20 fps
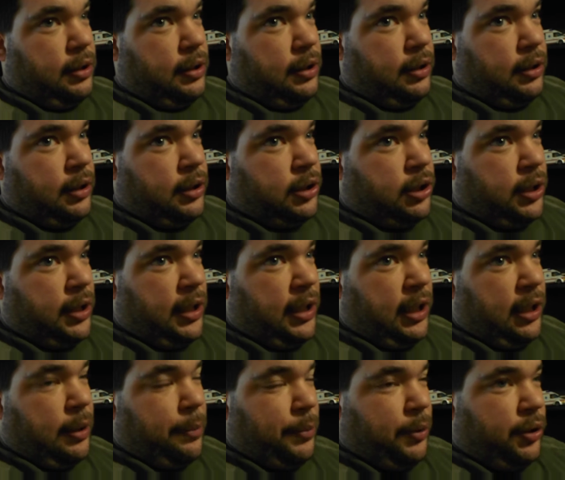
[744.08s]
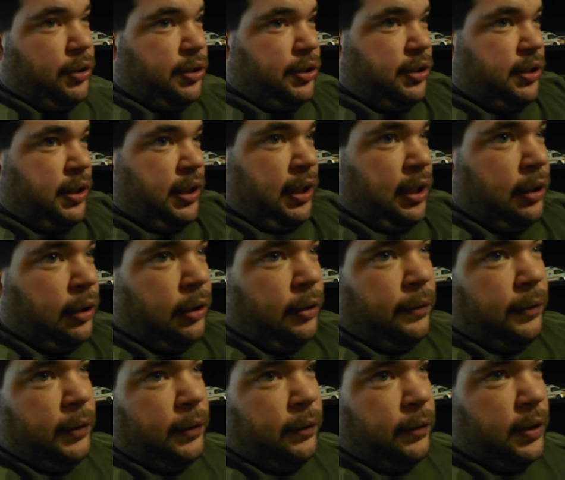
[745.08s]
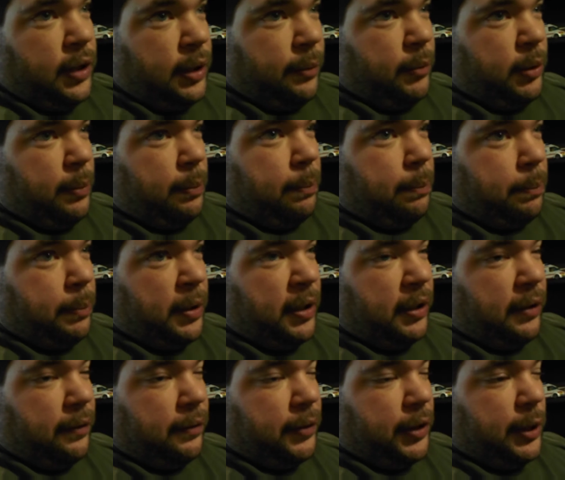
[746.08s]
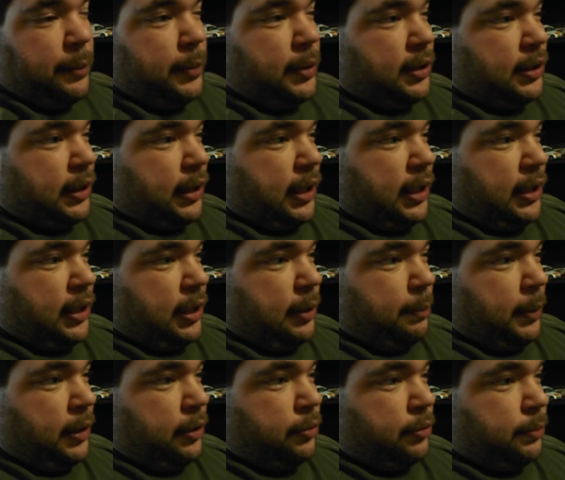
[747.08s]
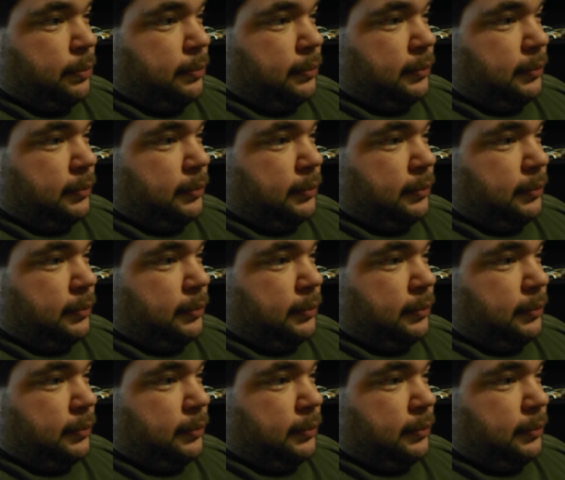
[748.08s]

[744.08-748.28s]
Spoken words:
The chain I might steal off of the bike frame that's laying in the bedroom.